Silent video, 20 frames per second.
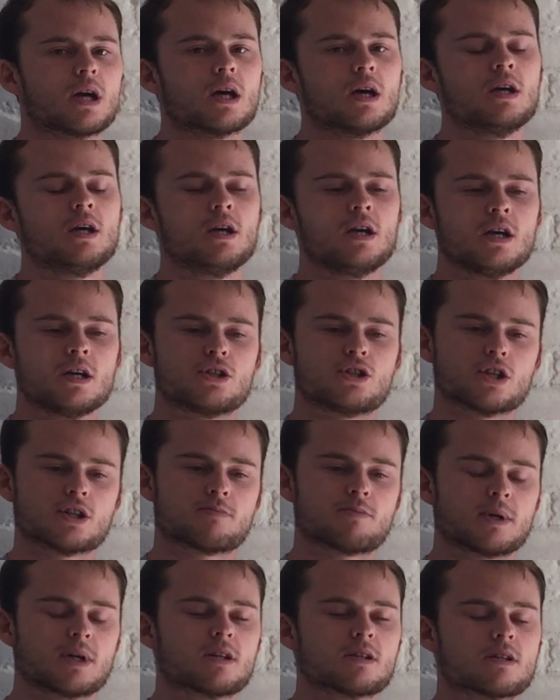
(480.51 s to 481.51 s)
it,
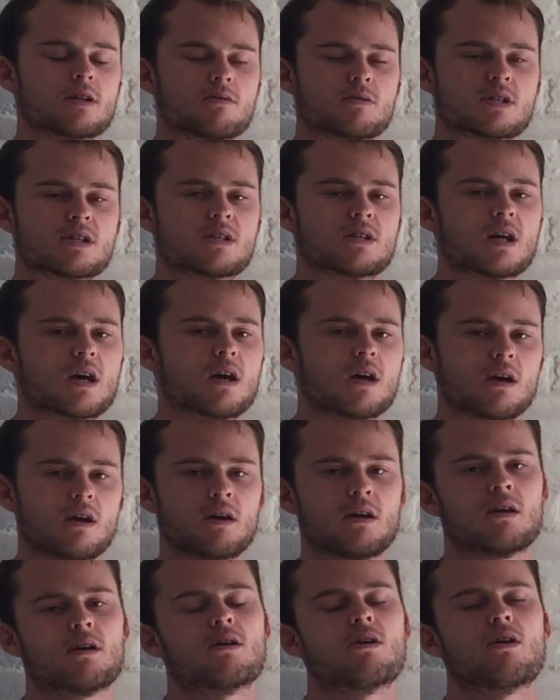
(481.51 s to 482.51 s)
just because they were
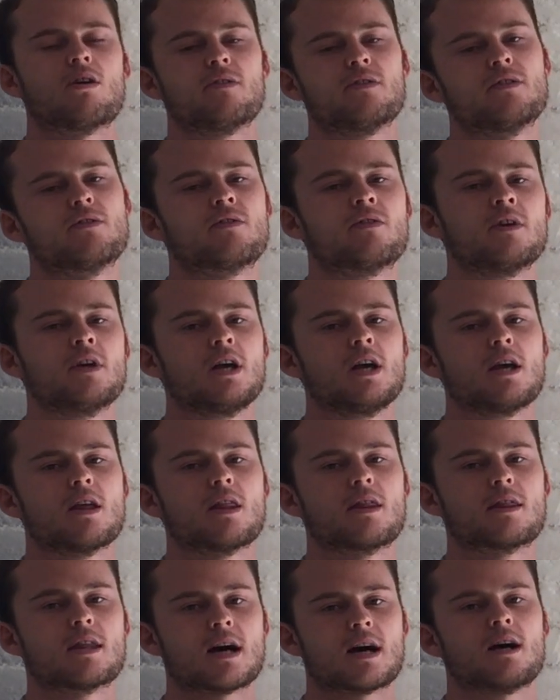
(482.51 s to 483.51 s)
staying off of
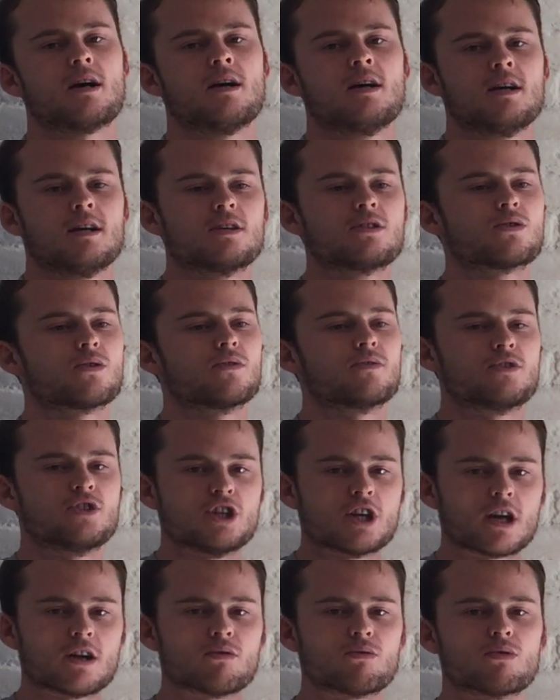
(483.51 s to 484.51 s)
that sort of
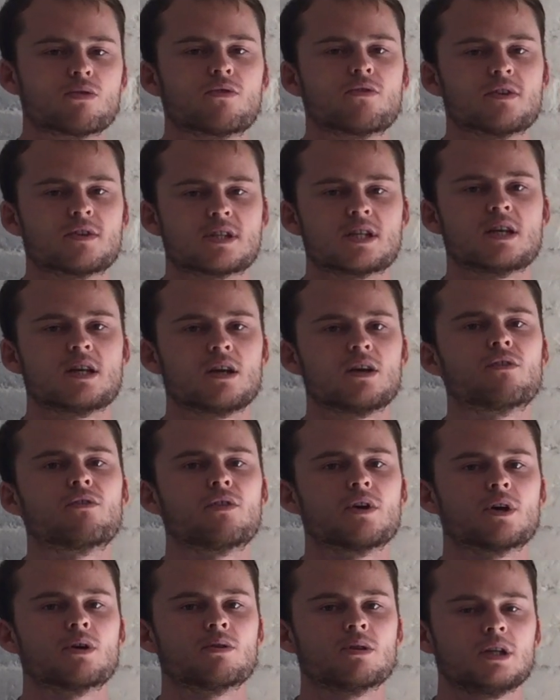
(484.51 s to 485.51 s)
general fatigue
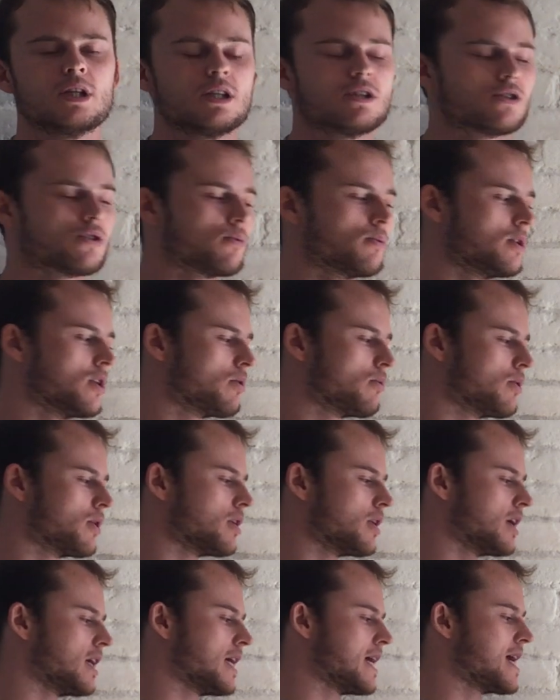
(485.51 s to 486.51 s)
feel. So we don't want
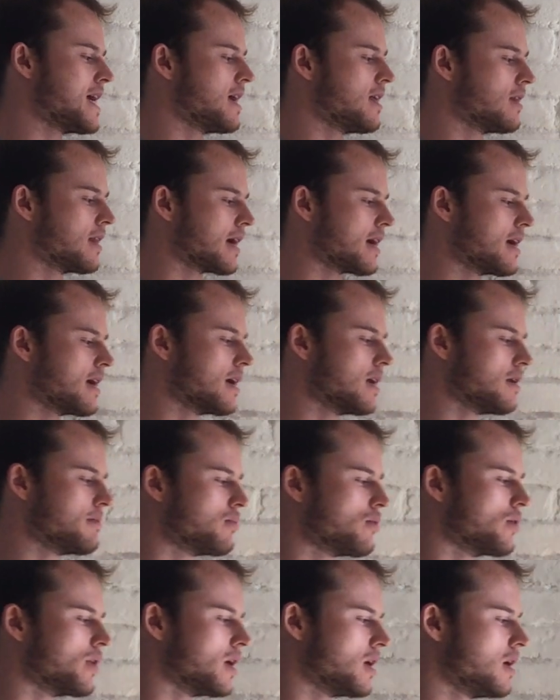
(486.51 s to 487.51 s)
to hit that at any
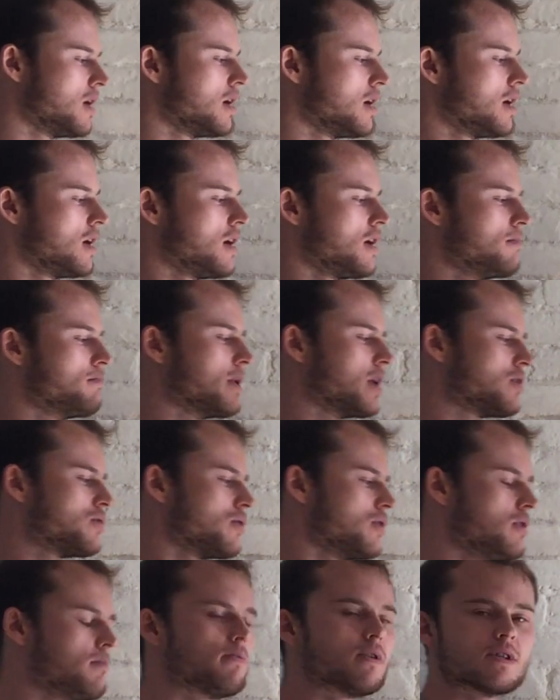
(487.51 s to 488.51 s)
point. Make
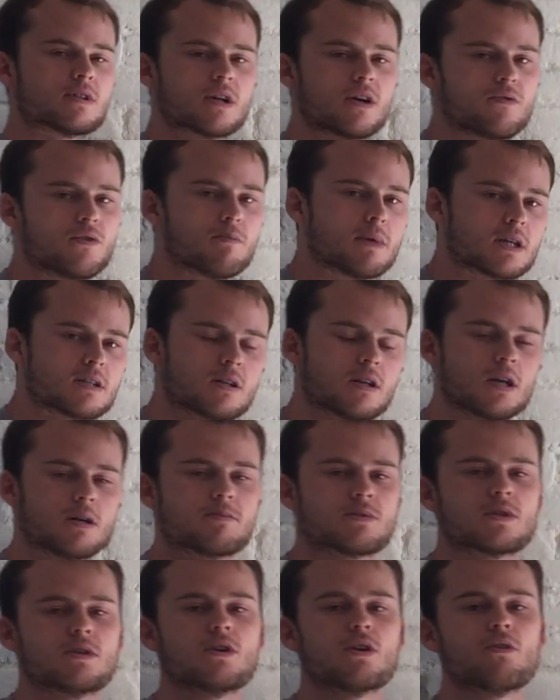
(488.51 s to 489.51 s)
sure you preserve your muscle
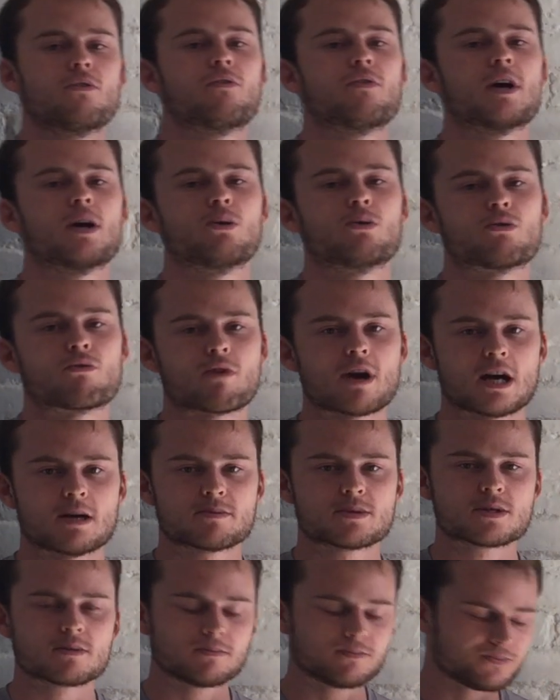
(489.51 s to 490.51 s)
ups, no failed
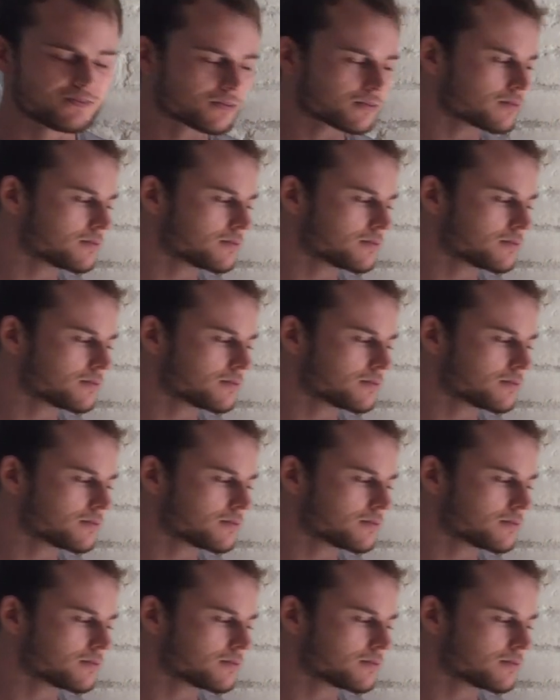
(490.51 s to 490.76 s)
reps.